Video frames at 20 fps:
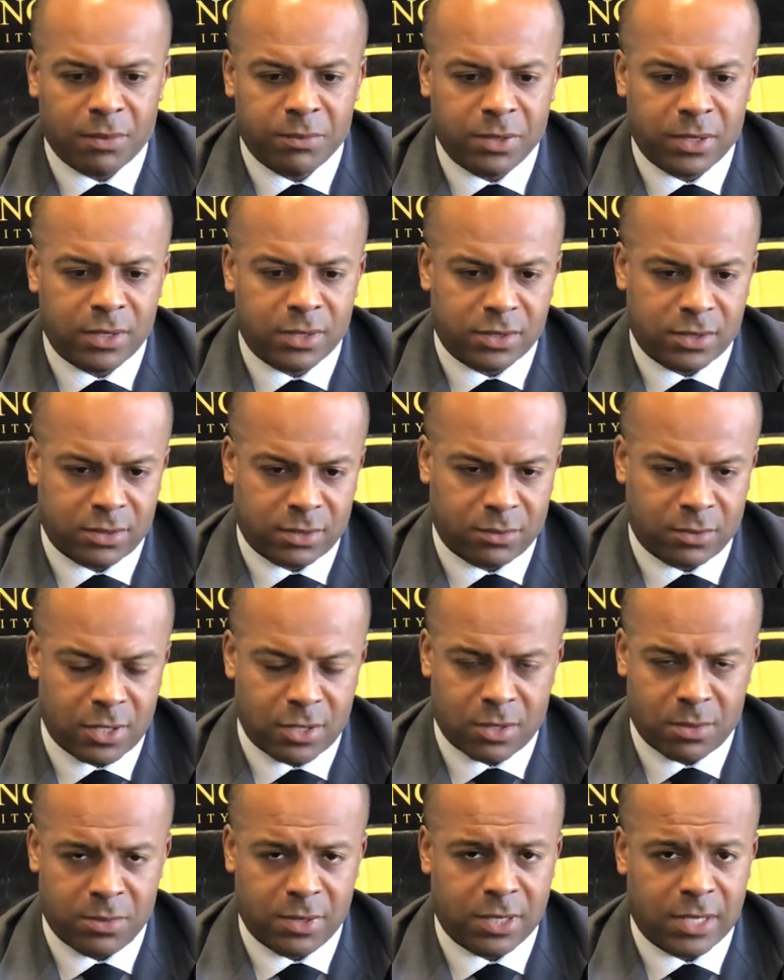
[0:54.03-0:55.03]
because there's
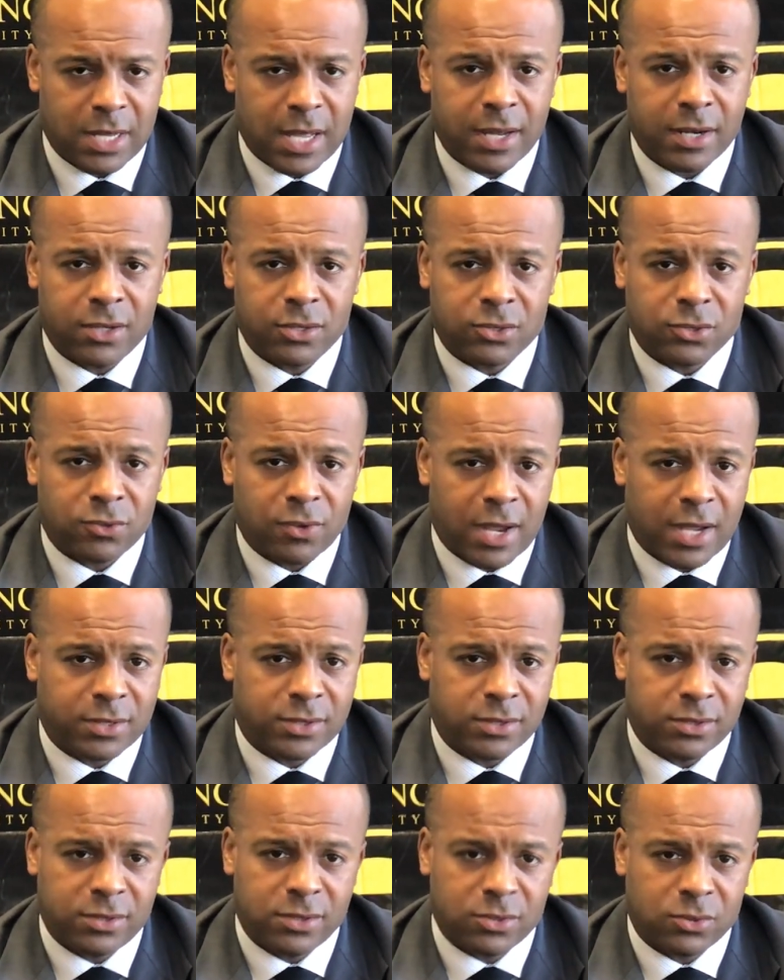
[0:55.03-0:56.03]
going to be a lot of
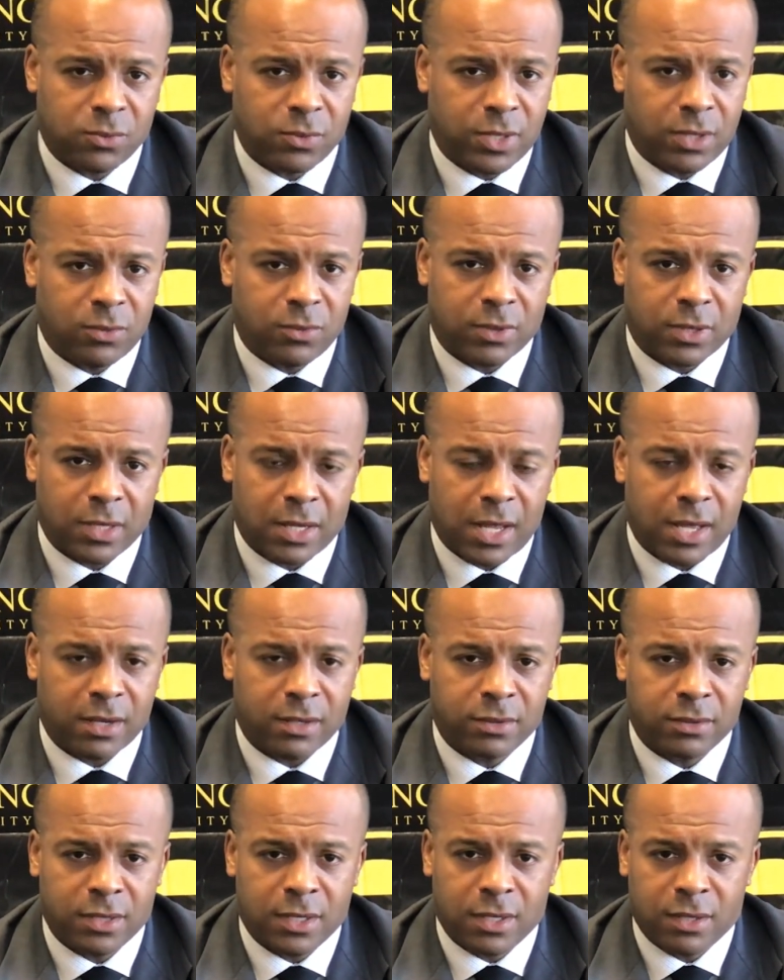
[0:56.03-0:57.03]
distractions this week with a lot
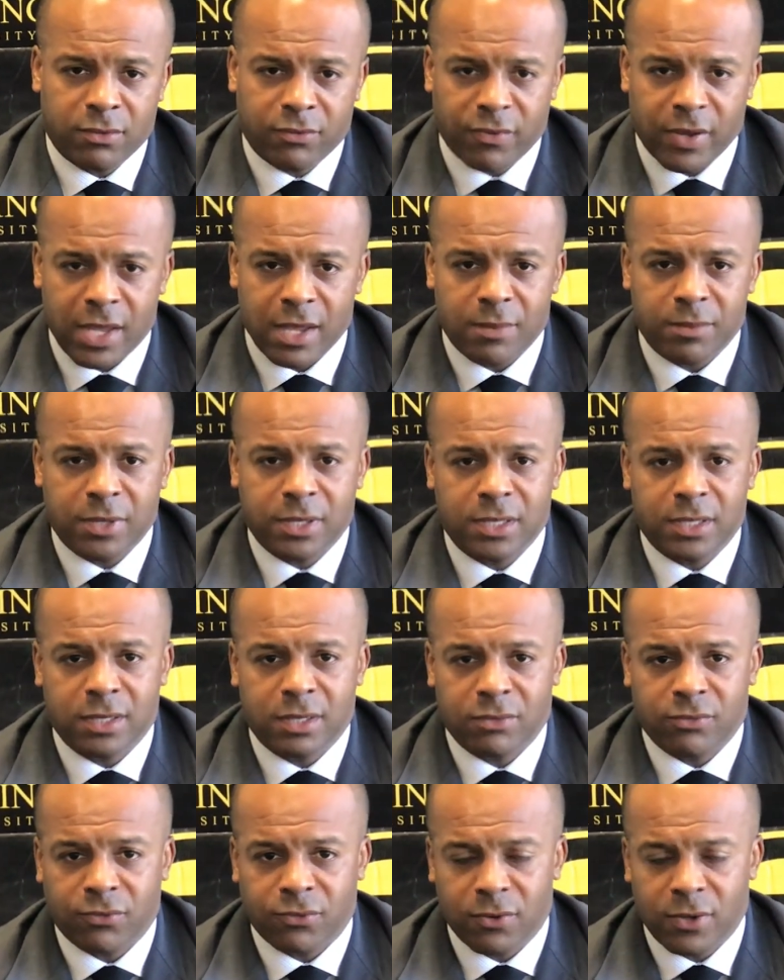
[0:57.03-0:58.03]
of family
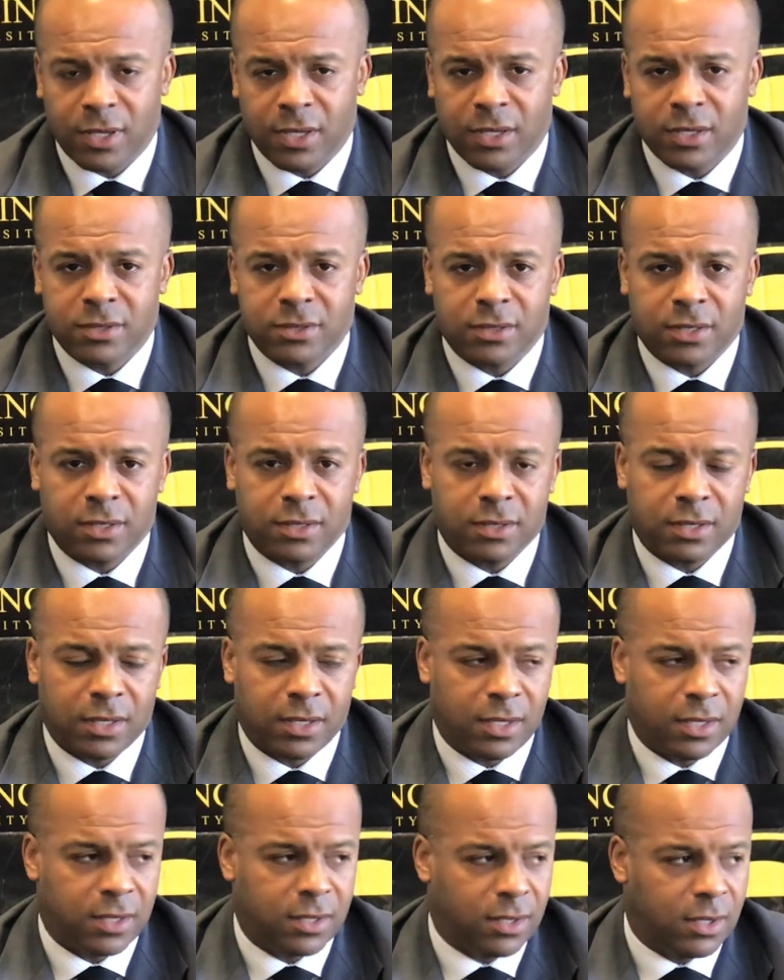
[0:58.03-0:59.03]
and friends
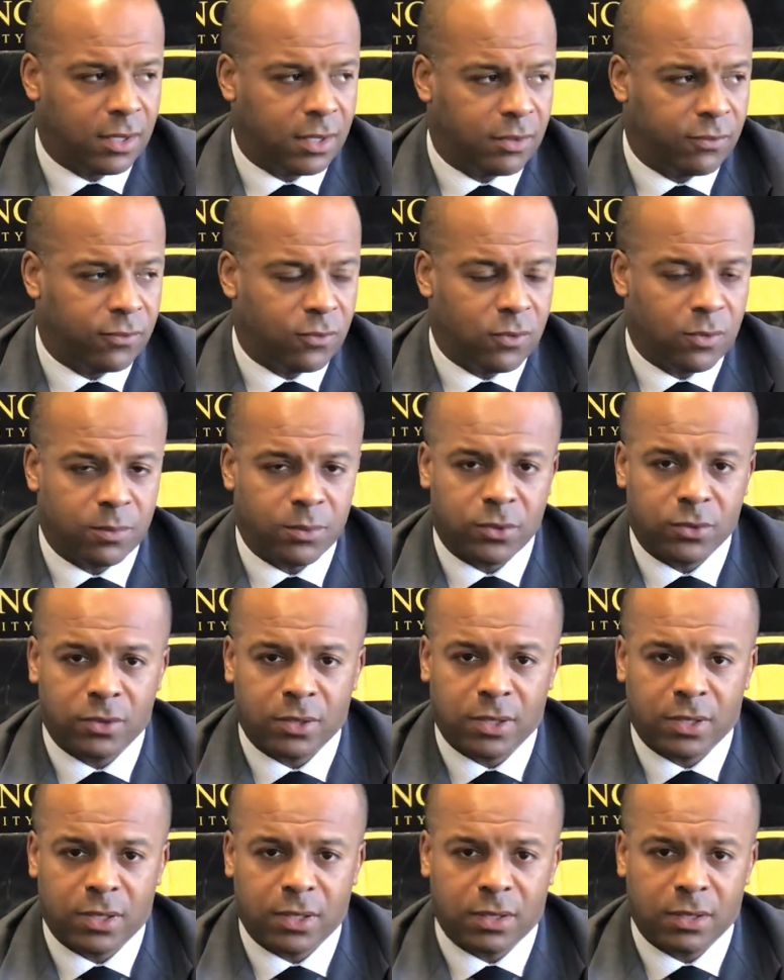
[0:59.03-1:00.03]
and former
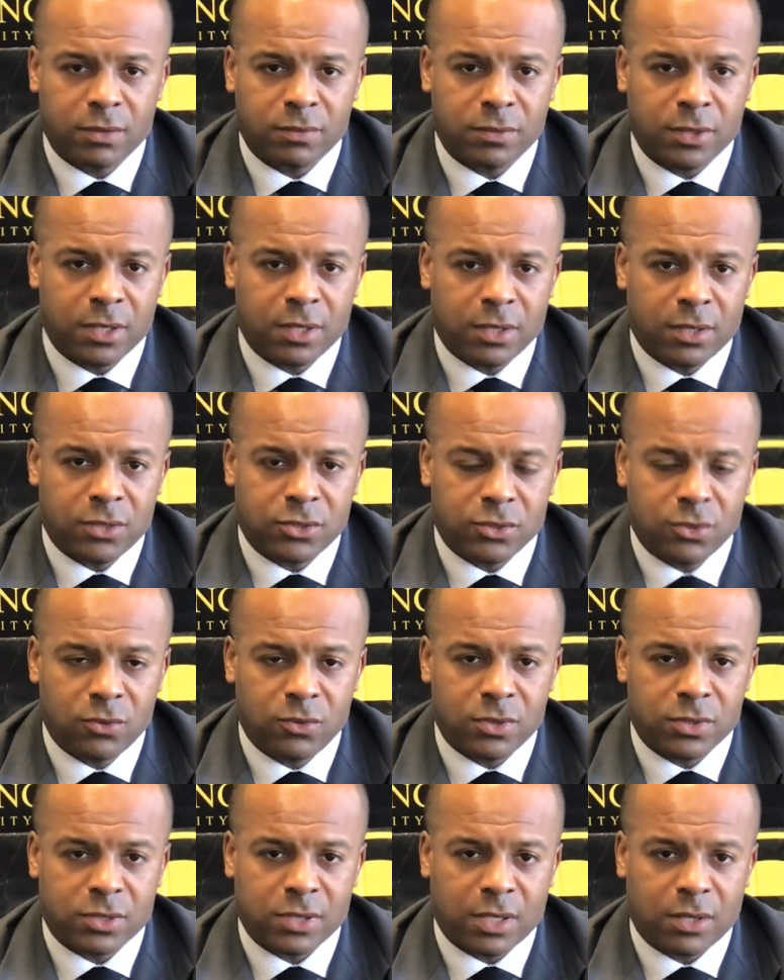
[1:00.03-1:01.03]

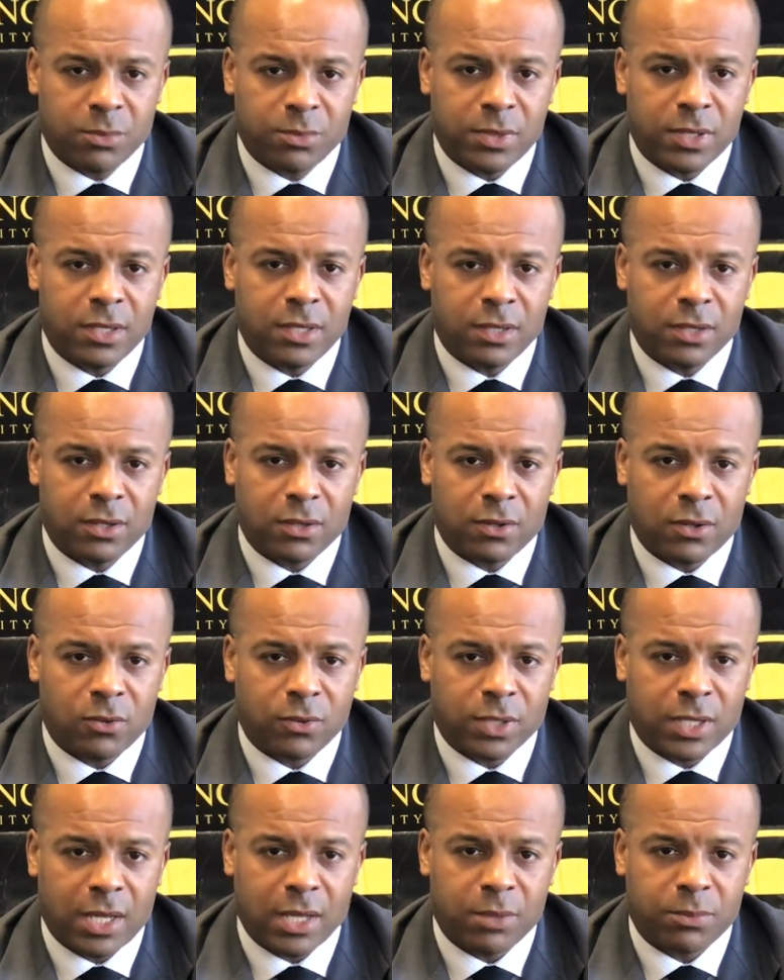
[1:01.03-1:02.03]
students that'll be here on
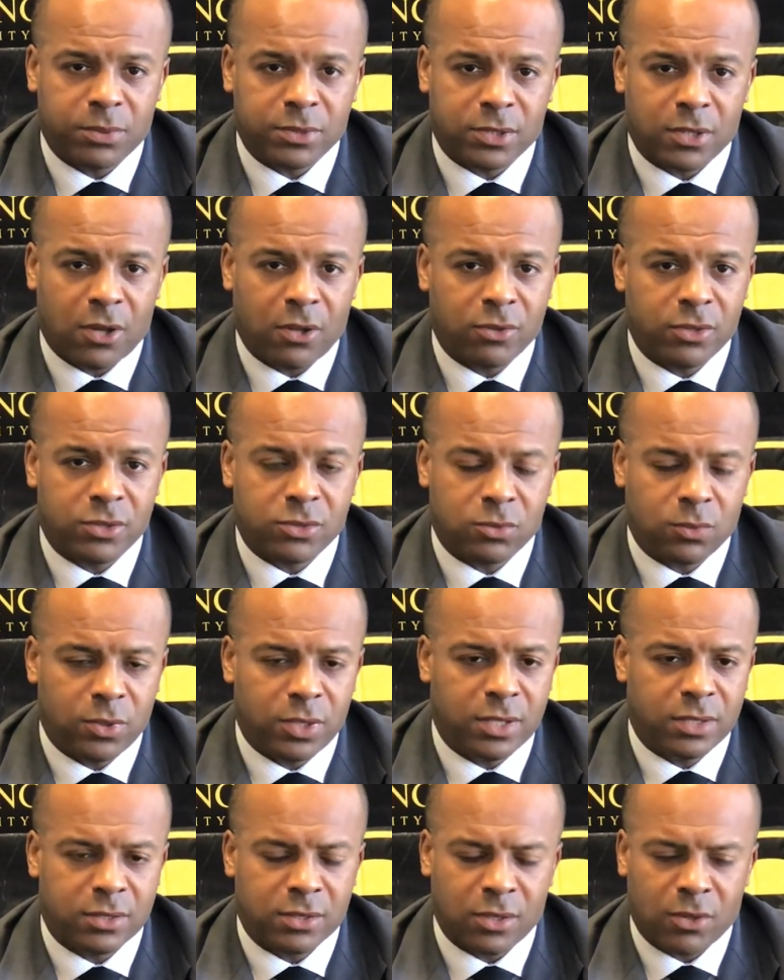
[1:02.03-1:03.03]
campus all this
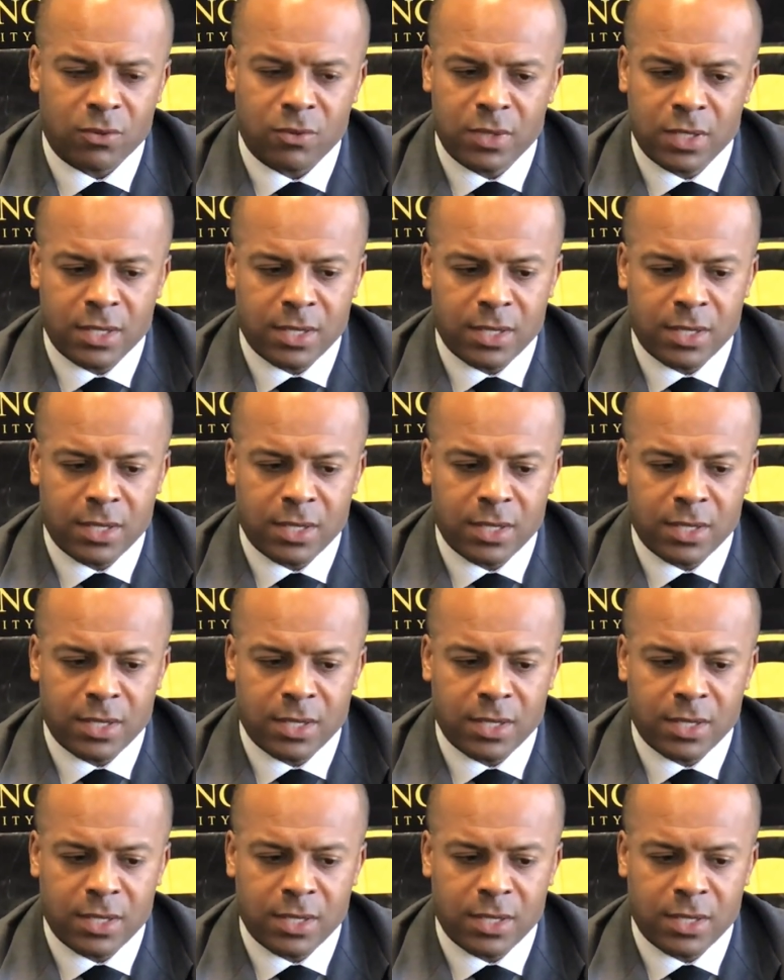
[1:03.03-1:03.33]
week. So